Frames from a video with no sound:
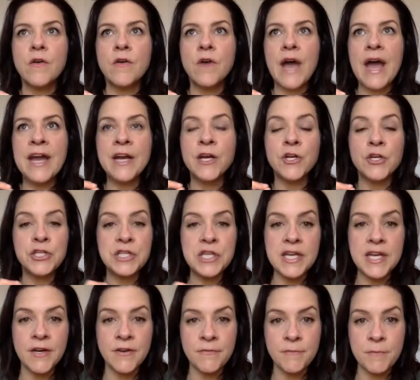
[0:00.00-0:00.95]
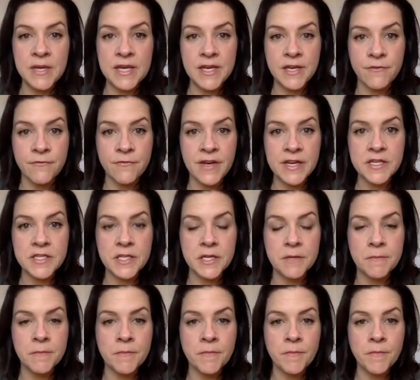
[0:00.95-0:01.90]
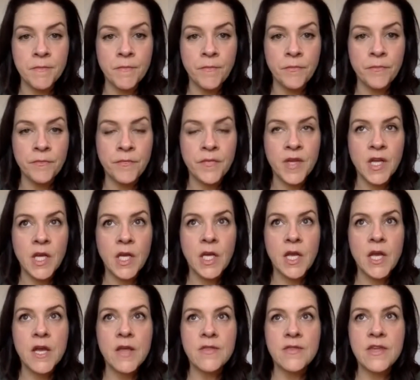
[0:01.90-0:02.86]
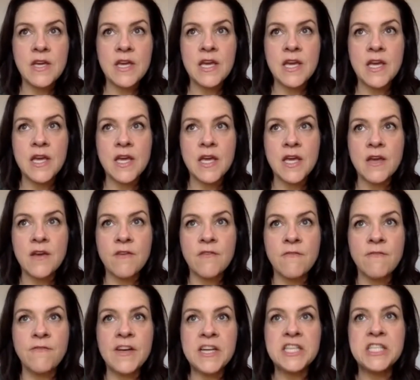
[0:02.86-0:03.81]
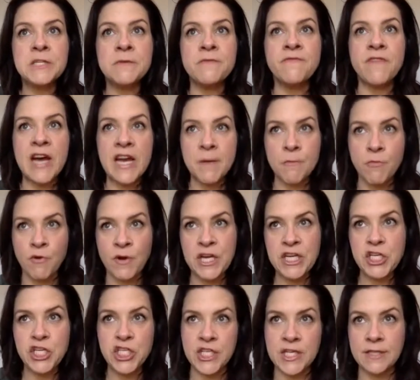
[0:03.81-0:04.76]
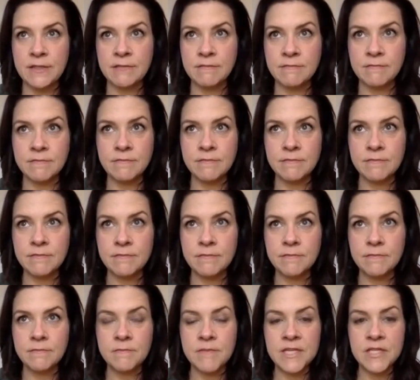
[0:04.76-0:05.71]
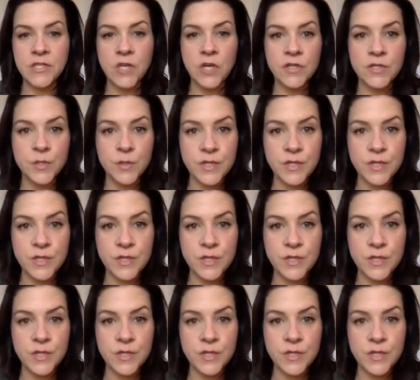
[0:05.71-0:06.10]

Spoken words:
energy of being a victim, the victim vibration is also